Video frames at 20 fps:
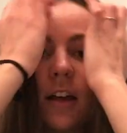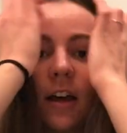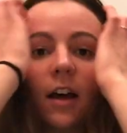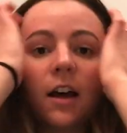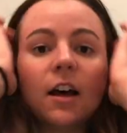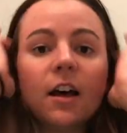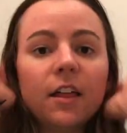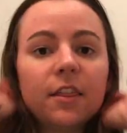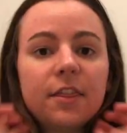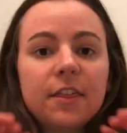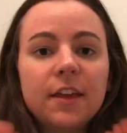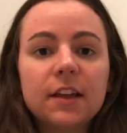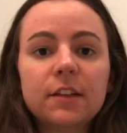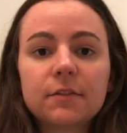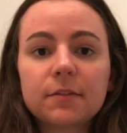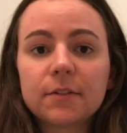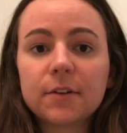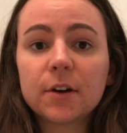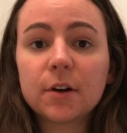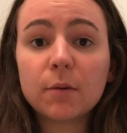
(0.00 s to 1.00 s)
Uh, thanks
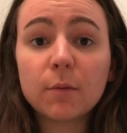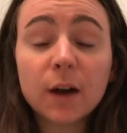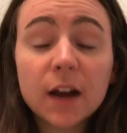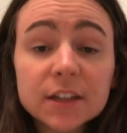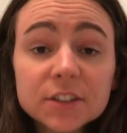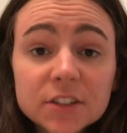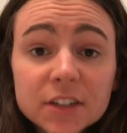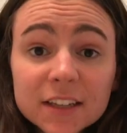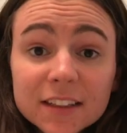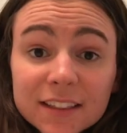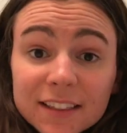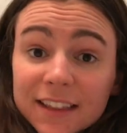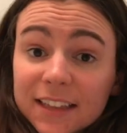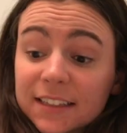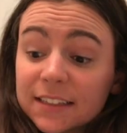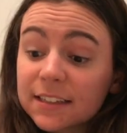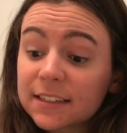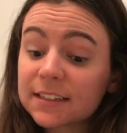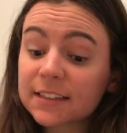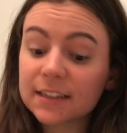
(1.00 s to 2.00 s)
for watching
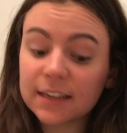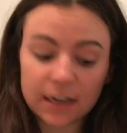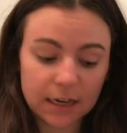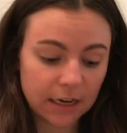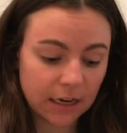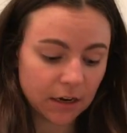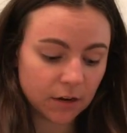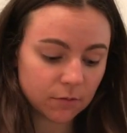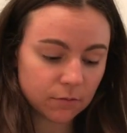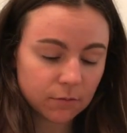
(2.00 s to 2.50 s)
this uh,